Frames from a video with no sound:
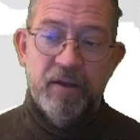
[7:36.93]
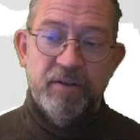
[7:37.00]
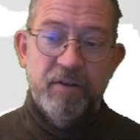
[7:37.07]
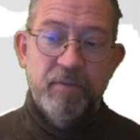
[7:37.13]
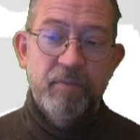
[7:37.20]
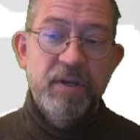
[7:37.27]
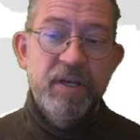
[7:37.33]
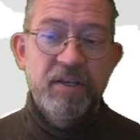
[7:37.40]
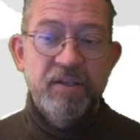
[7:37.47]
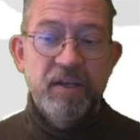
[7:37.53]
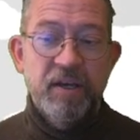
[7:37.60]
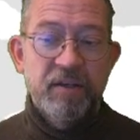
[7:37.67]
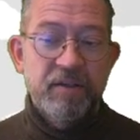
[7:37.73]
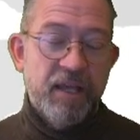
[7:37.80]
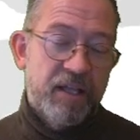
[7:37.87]
The
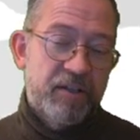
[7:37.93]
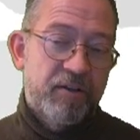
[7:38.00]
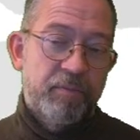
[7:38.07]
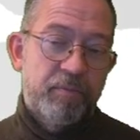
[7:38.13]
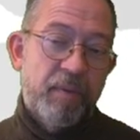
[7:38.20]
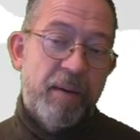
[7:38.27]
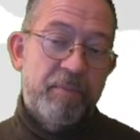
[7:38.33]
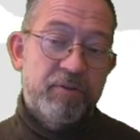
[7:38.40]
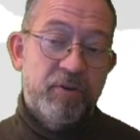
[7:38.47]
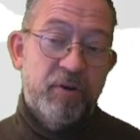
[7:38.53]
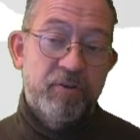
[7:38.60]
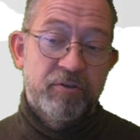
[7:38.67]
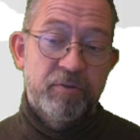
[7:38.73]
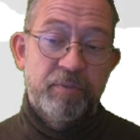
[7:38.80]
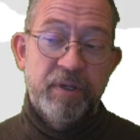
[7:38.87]
media that the map is
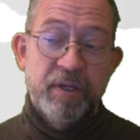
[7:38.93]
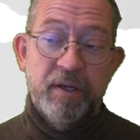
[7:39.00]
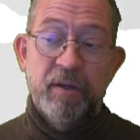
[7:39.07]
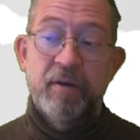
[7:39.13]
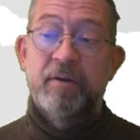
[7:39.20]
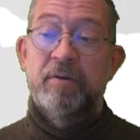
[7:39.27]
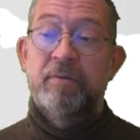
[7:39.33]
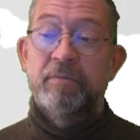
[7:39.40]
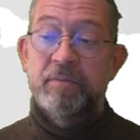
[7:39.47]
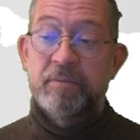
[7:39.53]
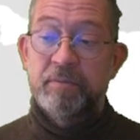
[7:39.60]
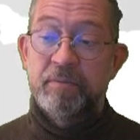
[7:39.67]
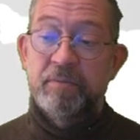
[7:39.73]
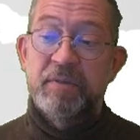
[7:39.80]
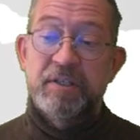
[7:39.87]
going to be
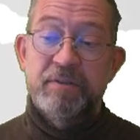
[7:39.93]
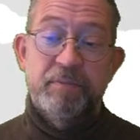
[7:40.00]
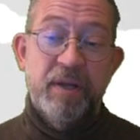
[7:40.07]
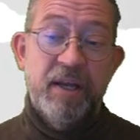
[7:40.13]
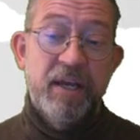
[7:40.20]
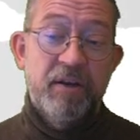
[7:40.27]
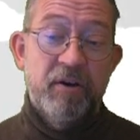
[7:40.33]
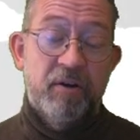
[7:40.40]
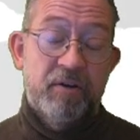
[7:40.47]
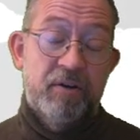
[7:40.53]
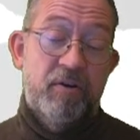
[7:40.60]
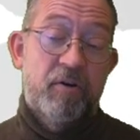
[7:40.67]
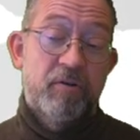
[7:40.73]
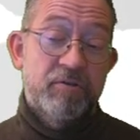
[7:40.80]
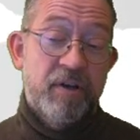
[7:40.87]
displayed on
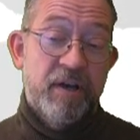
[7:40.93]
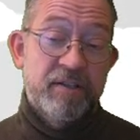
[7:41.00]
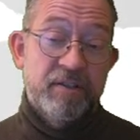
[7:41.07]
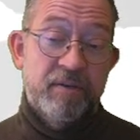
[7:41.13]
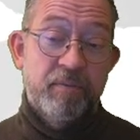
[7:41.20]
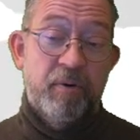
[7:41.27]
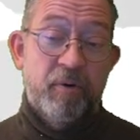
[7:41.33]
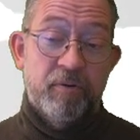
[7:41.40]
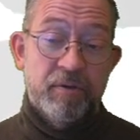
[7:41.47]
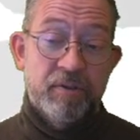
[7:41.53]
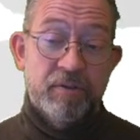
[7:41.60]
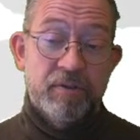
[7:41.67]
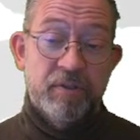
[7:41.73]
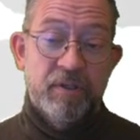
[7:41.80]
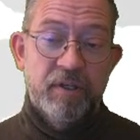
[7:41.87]
also has
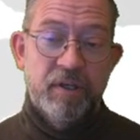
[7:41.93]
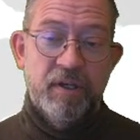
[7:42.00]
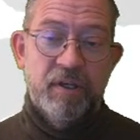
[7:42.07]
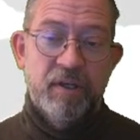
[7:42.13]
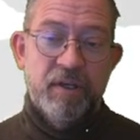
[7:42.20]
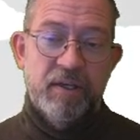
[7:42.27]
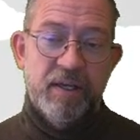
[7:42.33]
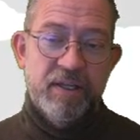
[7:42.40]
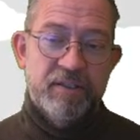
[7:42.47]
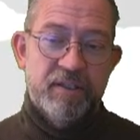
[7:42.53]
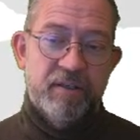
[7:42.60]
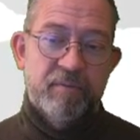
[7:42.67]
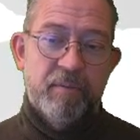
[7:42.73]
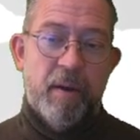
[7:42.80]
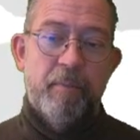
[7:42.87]
importance. Is
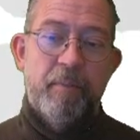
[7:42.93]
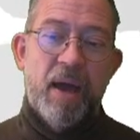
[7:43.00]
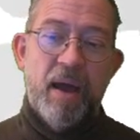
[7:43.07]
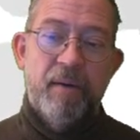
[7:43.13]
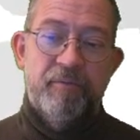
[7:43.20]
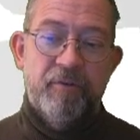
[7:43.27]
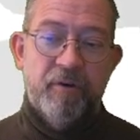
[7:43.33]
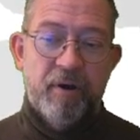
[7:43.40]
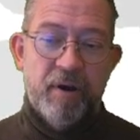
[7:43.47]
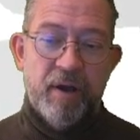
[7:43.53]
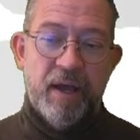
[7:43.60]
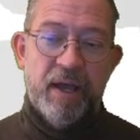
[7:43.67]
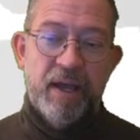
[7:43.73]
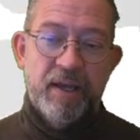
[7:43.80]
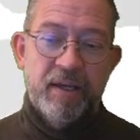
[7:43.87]
it a map for
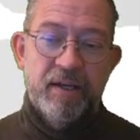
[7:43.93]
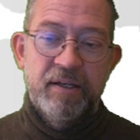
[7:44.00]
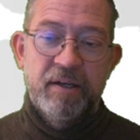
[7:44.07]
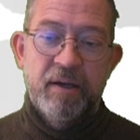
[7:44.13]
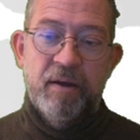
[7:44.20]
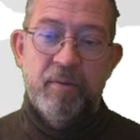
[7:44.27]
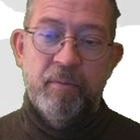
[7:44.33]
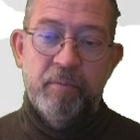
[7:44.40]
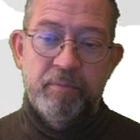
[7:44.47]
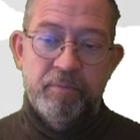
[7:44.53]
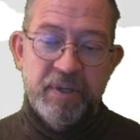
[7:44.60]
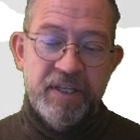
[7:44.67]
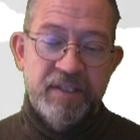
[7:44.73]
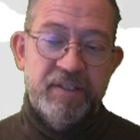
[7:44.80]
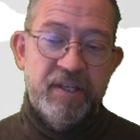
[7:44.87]
a
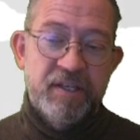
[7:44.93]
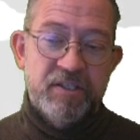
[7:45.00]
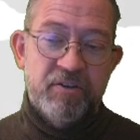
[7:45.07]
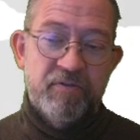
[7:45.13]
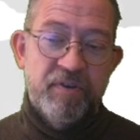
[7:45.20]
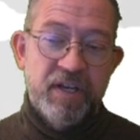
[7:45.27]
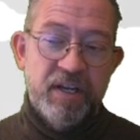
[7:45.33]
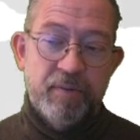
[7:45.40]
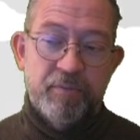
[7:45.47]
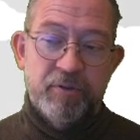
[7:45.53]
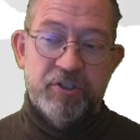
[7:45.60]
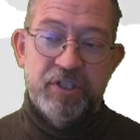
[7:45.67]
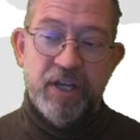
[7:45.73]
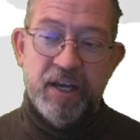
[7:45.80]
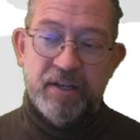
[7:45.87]
PC screen, a
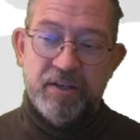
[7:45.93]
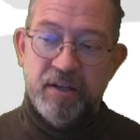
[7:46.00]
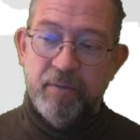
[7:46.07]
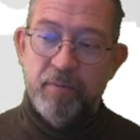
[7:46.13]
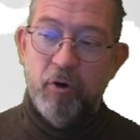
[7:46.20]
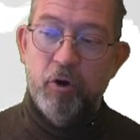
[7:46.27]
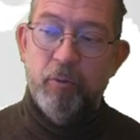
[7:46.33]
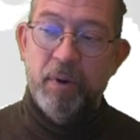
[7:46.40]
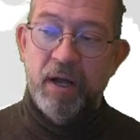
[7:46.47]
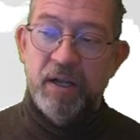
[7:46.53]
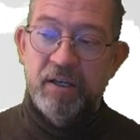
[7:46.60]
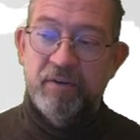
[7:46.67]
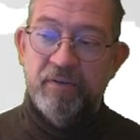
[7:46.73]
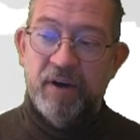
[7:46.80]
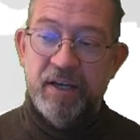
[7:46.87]
projector, mobile
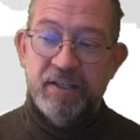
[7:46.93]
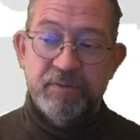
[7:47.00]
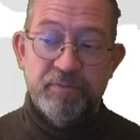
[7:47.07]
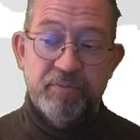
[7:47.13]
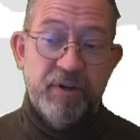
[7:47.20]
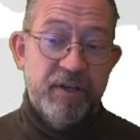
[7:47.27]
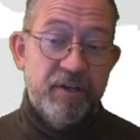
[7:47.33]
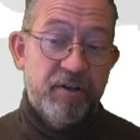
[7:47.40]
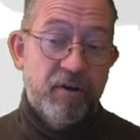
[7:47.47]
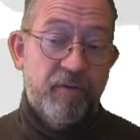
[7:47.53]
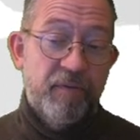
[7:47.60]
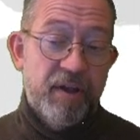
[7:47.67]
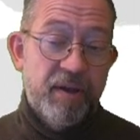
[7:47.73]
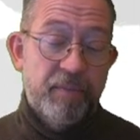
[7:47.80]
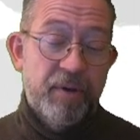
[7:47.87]
device, print or
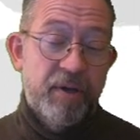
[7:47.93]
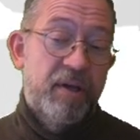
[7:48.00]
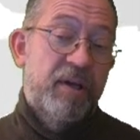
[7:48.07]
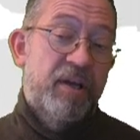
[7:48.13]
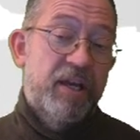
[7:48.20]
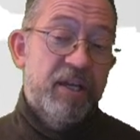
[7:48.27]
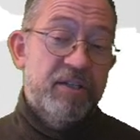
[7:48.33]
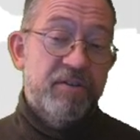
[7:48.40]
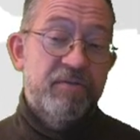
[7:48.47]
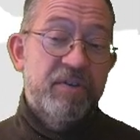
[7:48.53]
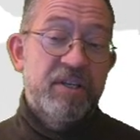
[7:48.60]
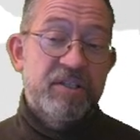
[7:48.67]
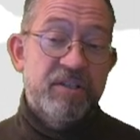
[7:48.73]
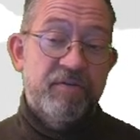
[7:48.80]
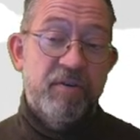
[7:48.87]
web? Each of
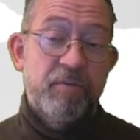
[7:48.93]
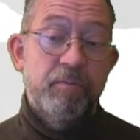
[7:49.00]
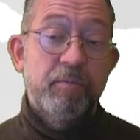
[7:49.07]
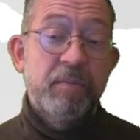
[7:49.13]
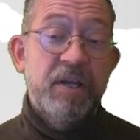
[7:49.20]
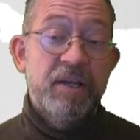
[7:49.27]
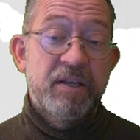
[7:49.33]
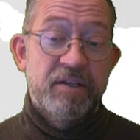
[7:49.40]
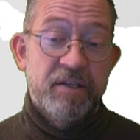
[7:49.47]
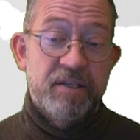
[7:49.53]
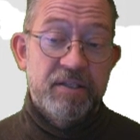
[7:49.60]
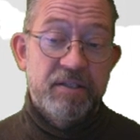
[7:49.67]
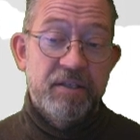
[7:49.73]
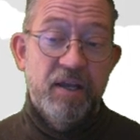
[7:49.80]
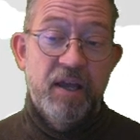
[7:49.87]
these different
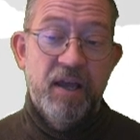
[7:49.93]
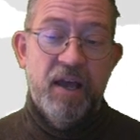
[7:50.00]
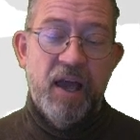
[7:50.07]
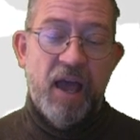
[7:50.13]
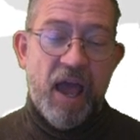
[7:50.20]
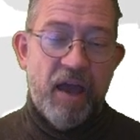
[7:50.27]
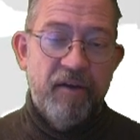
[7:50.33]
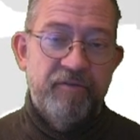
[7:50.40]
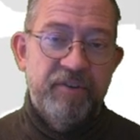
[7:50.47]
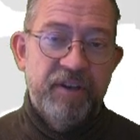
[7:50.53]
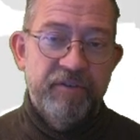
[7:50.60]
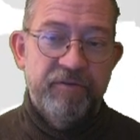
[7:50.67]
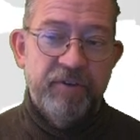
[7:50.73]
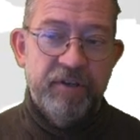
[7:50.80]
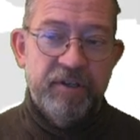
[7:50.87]
medias have
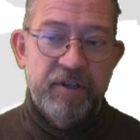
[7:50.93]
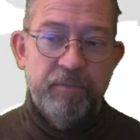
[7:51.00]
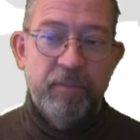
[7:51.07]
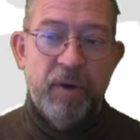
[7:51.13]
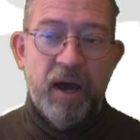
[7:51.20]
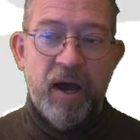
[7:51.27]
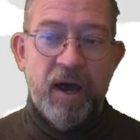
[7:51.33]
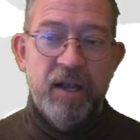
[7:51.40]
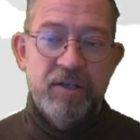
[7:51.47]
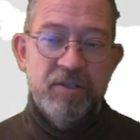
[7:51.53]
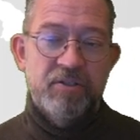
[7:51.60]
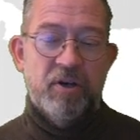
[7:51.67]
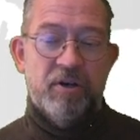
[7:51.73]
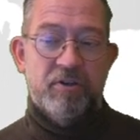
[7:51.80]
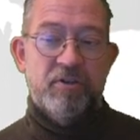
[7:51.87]
different
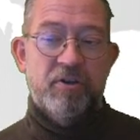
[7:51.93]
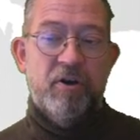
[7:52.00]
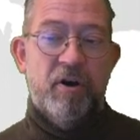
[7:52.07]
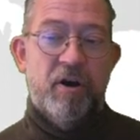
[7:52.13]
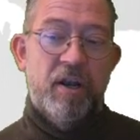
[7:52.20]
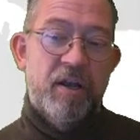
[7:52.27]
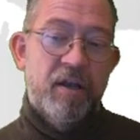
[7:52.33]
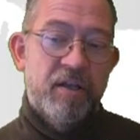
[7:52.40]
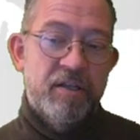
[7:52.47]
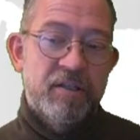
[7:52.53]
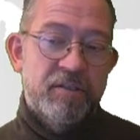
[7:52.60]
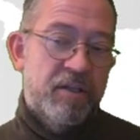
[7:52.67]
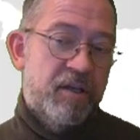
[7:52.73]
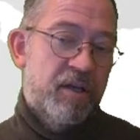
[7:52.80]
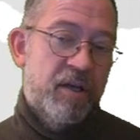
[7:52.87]
demands on
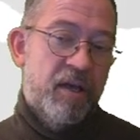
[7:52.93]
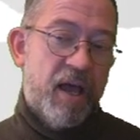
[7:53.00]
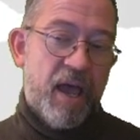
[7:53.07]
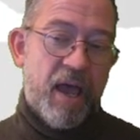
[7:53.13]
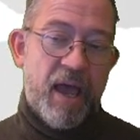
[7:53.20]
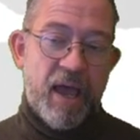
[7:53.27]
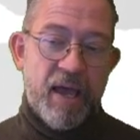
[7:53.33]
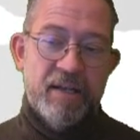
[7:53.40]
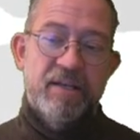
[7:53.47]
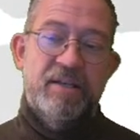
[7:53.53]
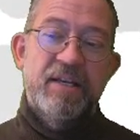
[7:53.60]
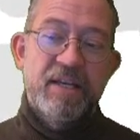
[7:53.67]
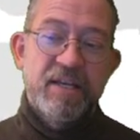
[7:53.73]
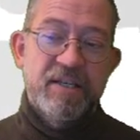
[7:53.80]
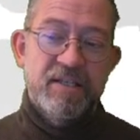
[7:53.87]
colors and
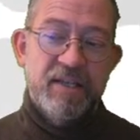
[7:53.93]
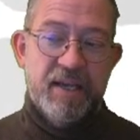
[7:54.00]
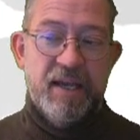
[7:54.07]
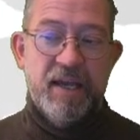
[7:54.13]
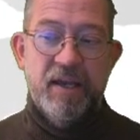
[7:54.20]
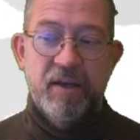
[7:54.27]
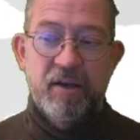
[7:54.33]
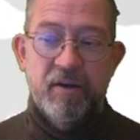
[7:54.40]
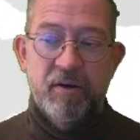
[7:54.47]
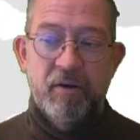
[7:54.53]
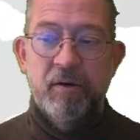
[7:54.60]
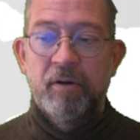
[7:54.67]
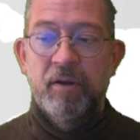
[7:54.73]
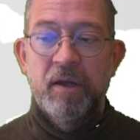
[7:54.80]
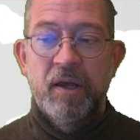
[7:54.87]

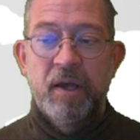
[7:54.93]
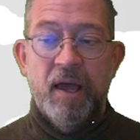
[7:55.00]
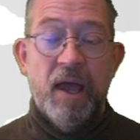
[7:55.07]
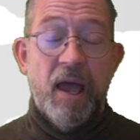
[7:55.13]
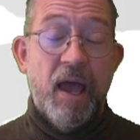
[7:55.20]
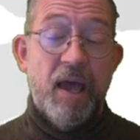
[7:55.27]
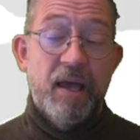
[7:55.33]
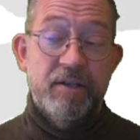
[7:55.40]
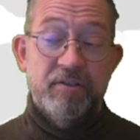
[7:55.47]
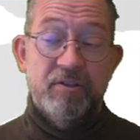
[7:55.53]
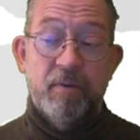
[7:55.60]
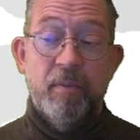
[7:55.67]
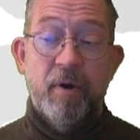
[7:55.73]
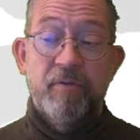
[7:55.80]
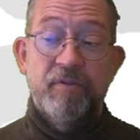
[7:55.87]
detail and
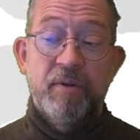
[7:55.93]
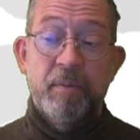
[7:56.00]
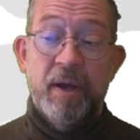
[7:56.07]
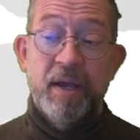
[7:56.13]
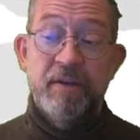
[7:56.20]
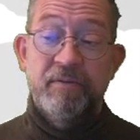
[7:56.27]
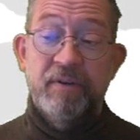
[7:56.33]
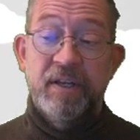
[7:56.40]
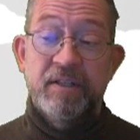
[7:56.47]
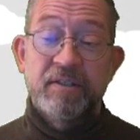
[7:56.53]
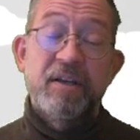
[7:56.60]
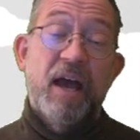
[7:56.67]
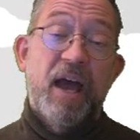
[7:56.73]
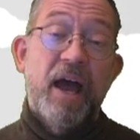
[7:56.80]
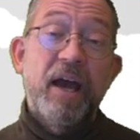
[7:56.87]
some of them are even
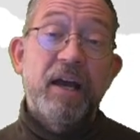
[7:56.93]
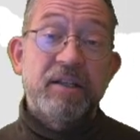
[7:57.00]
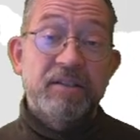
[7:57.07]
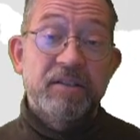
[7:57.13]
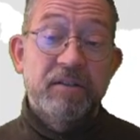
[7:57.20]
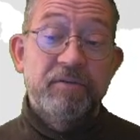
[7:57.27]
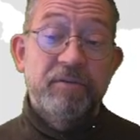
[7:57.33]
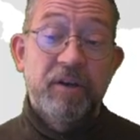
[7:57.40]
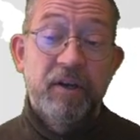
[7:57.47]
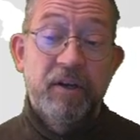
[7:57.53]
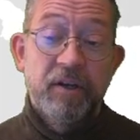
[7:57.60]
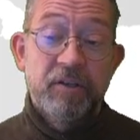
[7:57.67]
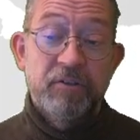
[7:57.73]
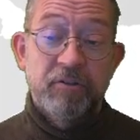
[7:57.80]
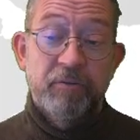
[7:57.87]
interactive
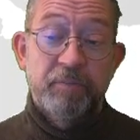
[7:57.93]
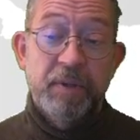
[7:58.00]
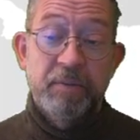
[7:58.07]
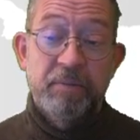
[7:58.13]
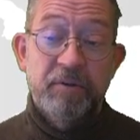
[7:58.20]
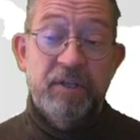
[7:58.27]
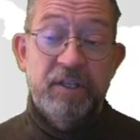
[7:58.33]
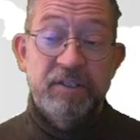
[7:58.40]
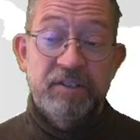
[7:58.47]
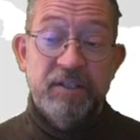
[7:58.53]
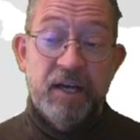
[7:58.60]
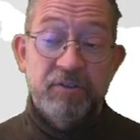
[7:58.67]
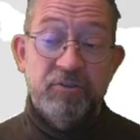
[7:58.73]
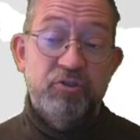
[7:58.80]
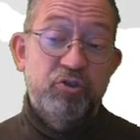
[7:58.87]
so people can
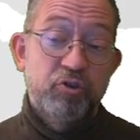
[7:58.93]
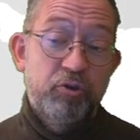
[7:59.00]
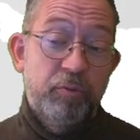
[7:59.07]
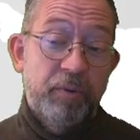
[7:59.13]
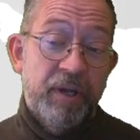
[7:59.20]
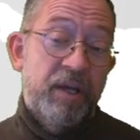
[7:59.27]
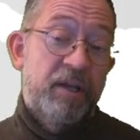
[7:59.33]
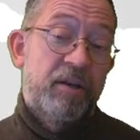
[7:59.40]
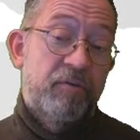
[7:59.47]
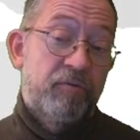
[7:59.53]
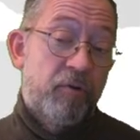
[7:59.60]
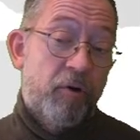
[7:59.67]
start zooming and